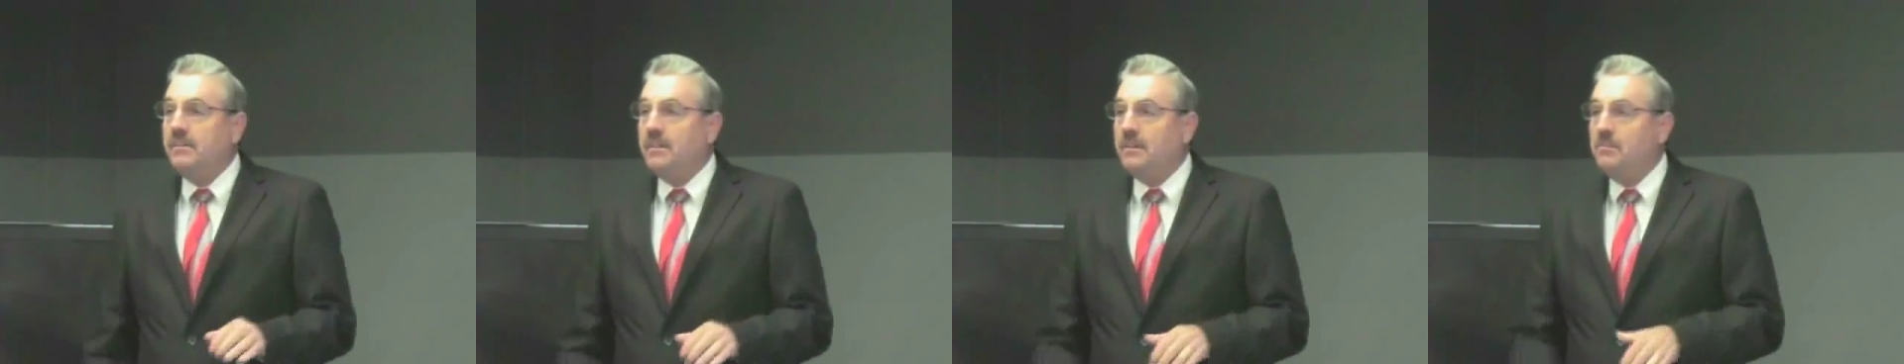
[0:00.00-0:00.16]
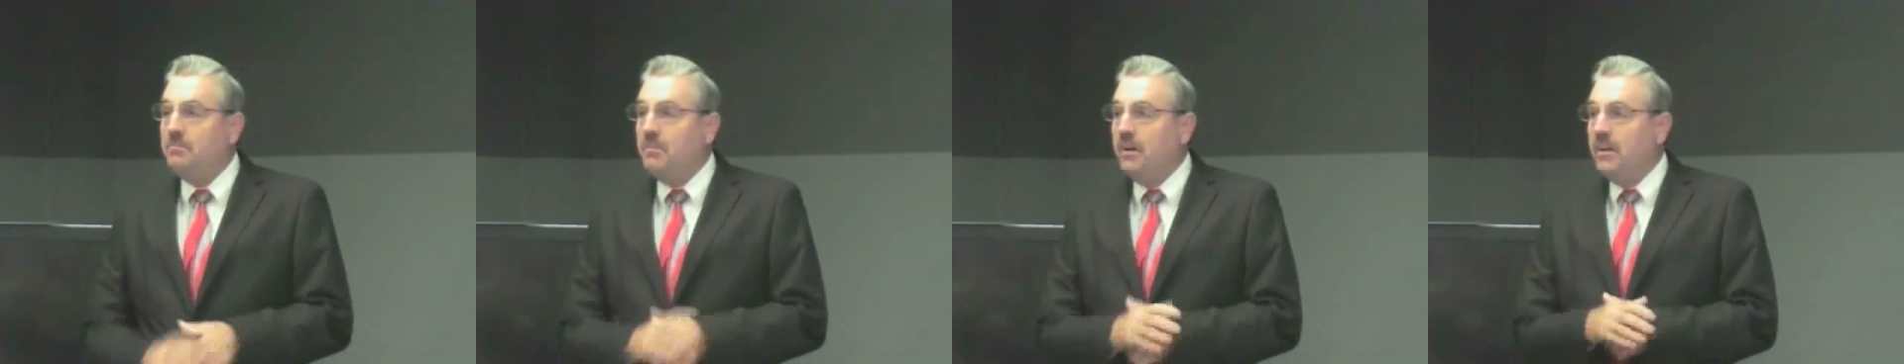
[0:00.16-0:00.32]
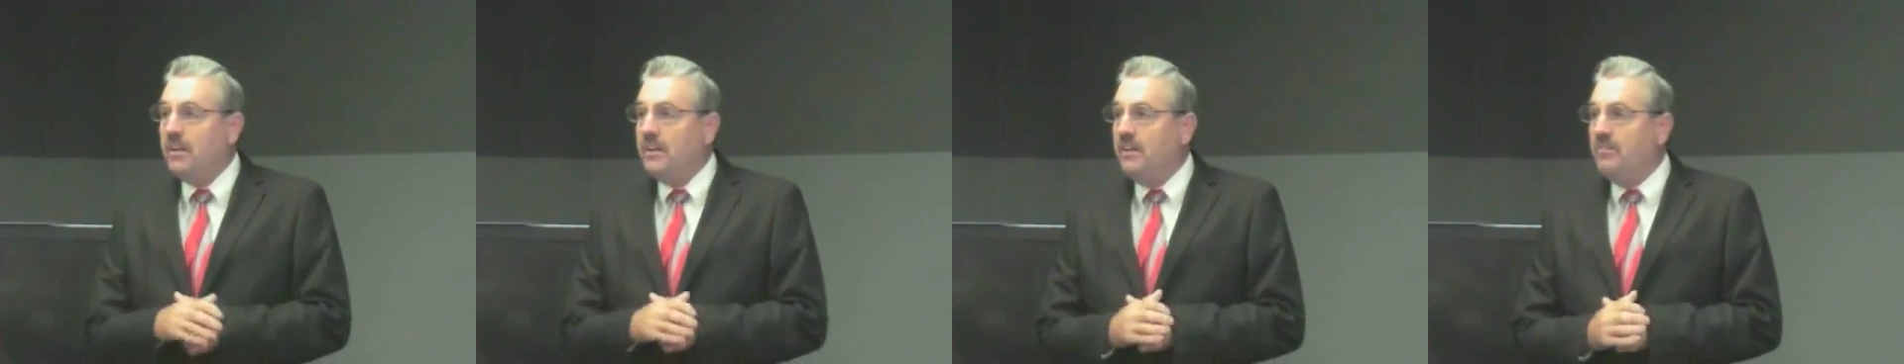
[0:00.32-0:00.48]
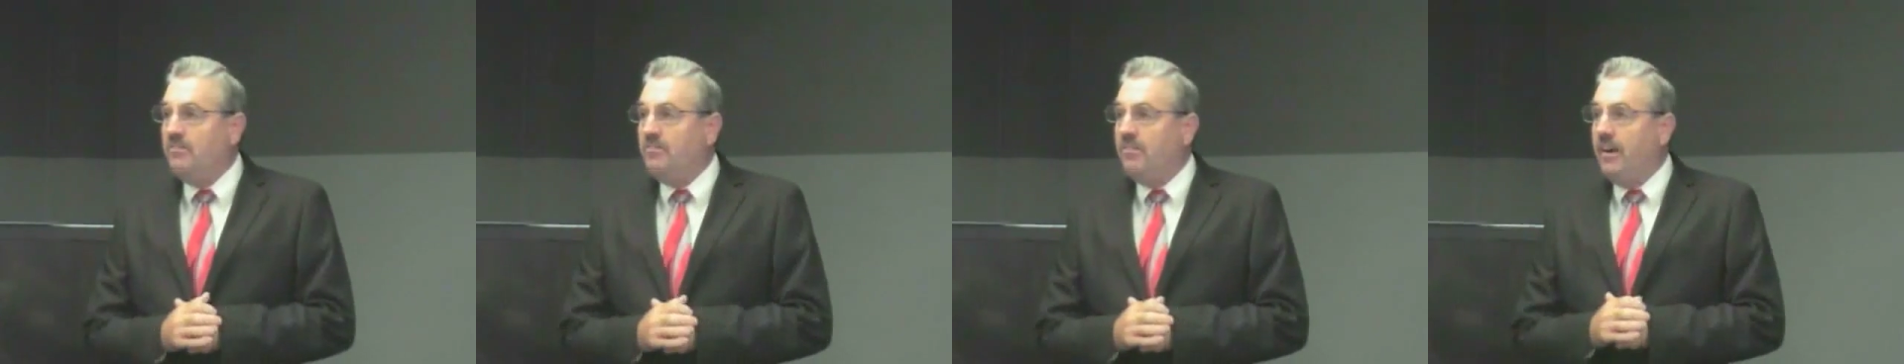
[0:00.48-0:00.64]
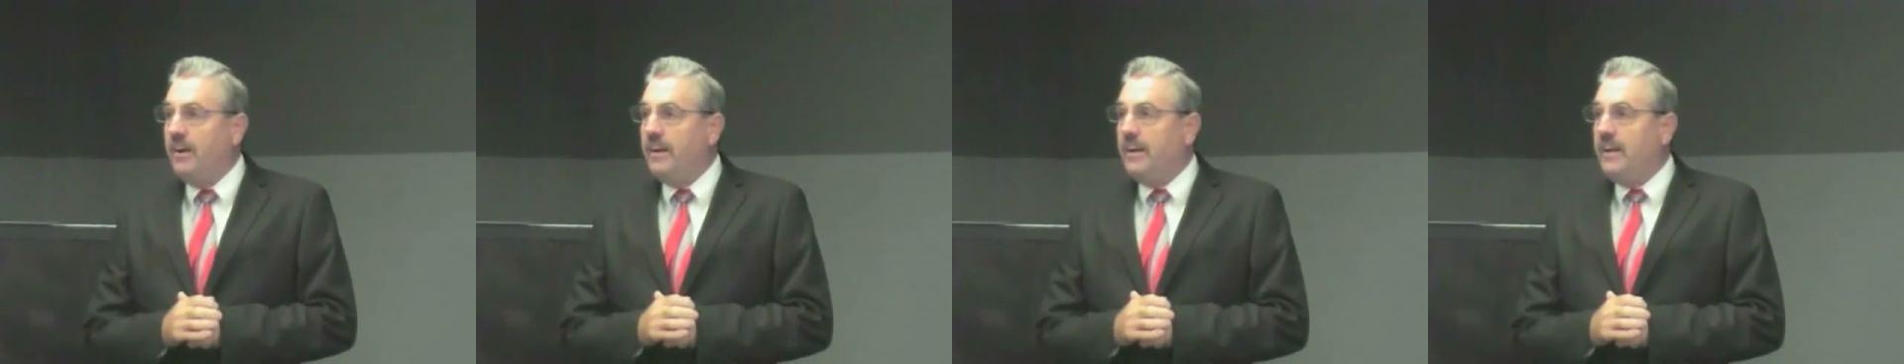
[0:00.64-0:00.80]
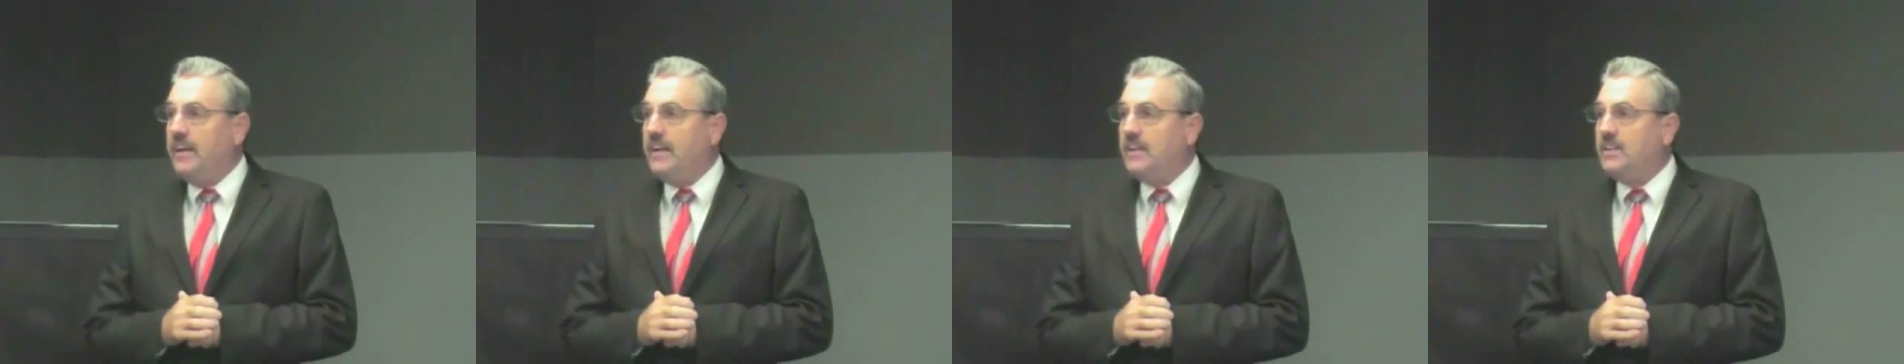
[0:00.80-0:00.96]
the monthly
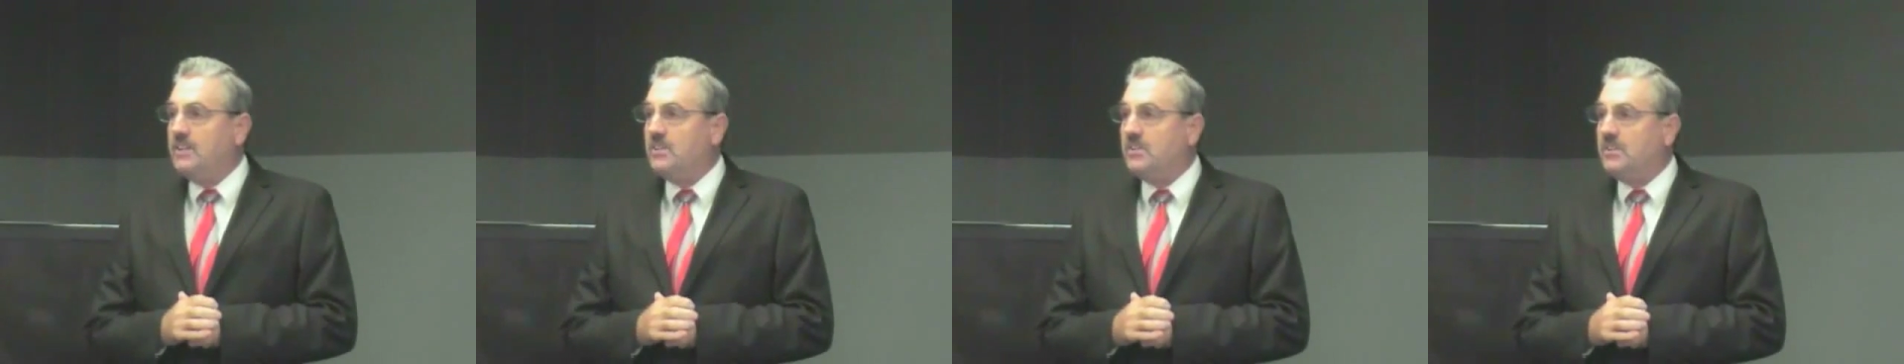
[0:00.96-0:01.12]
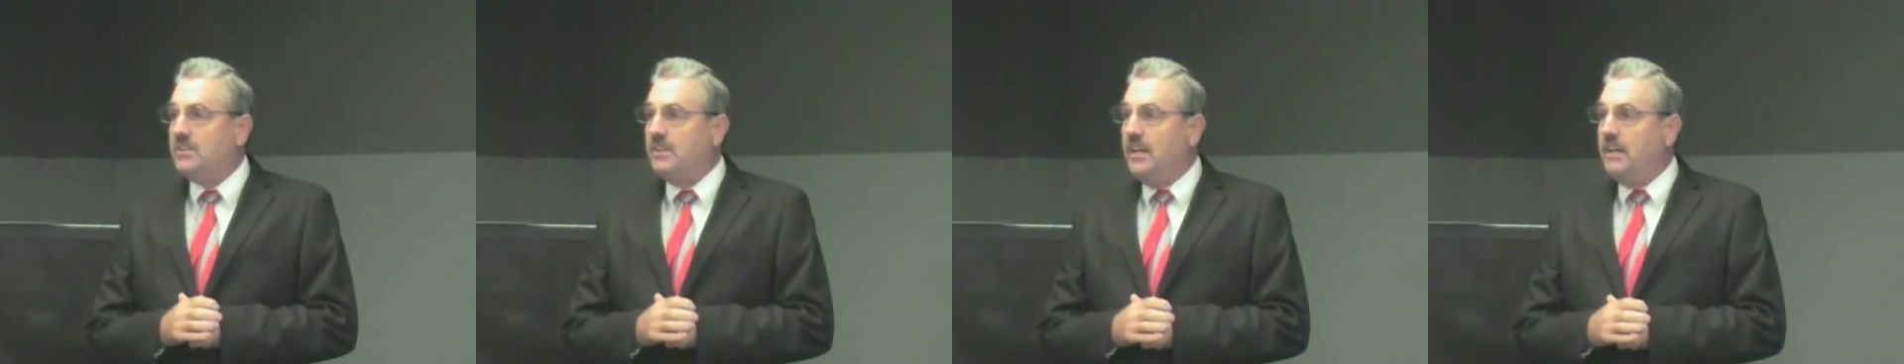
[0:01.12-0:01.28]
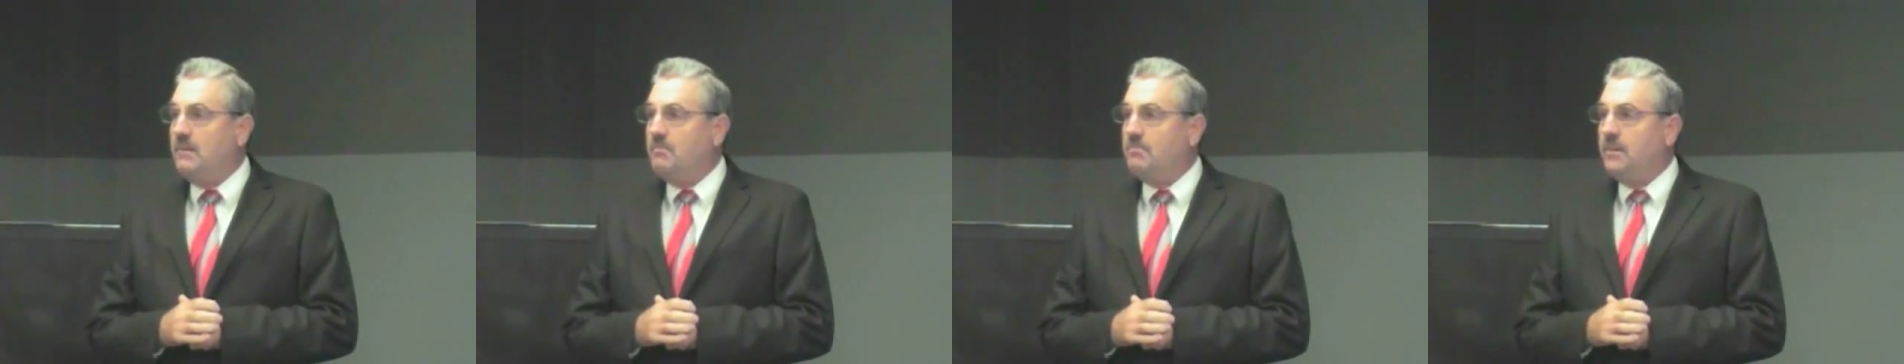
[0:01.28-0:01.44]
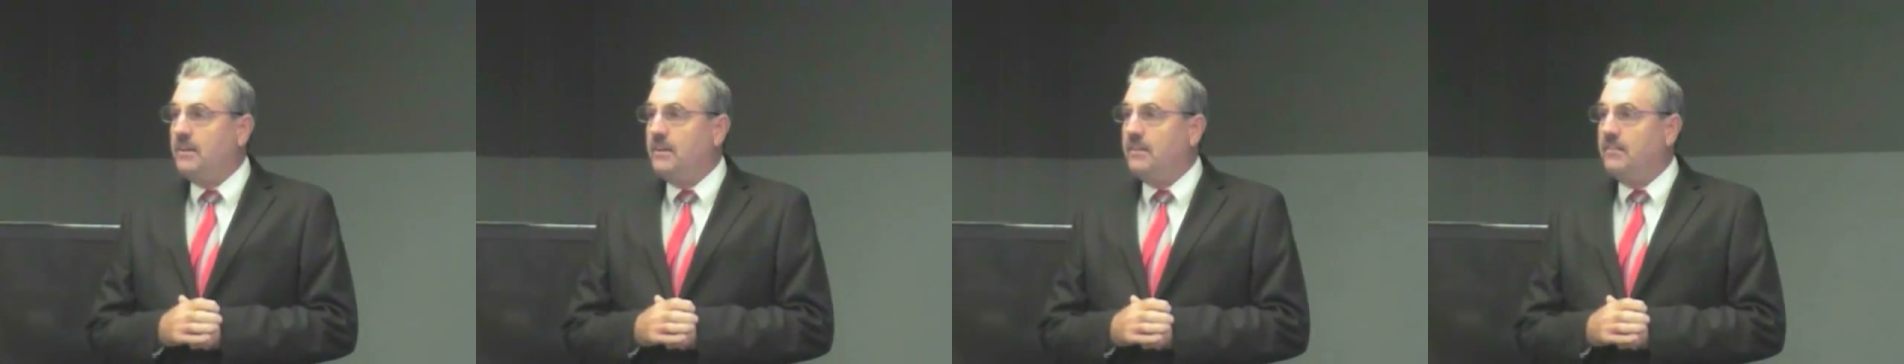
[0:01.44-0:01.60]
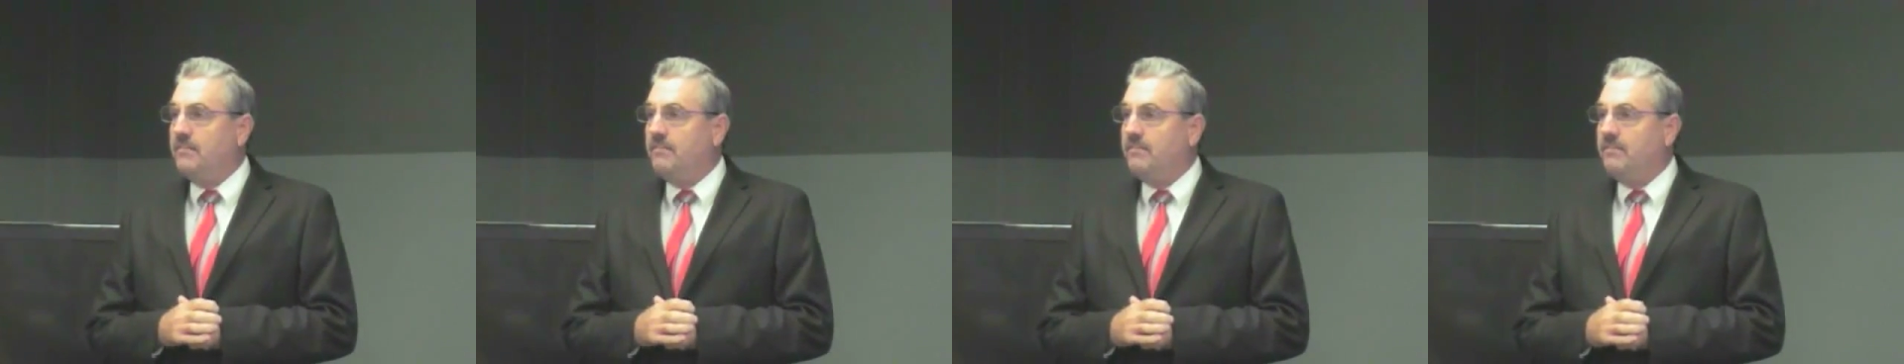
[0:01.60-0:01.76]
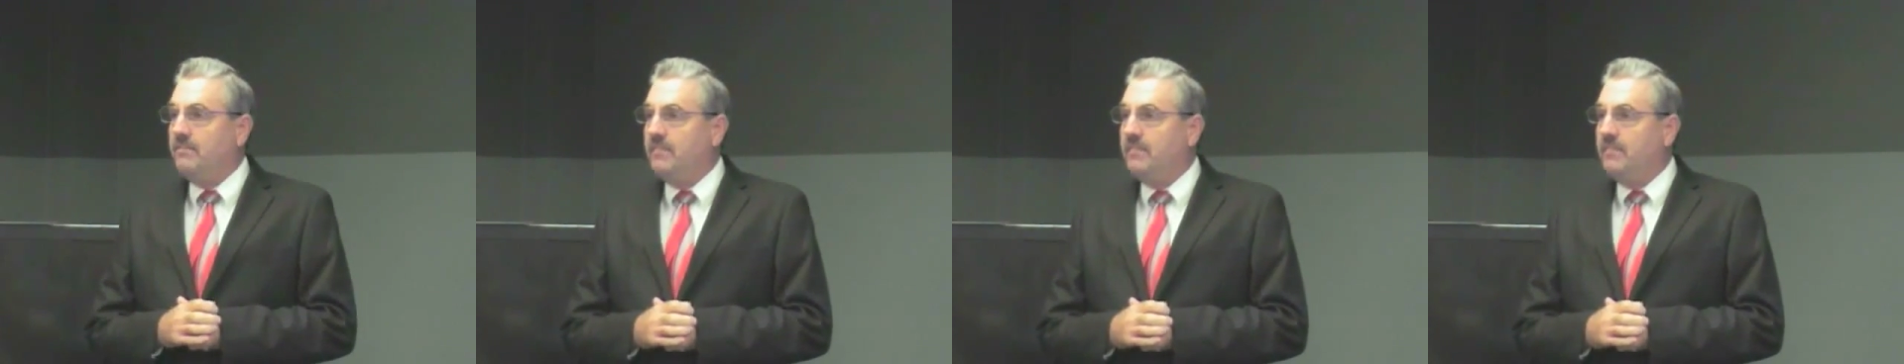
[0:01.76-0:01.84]
financial statement.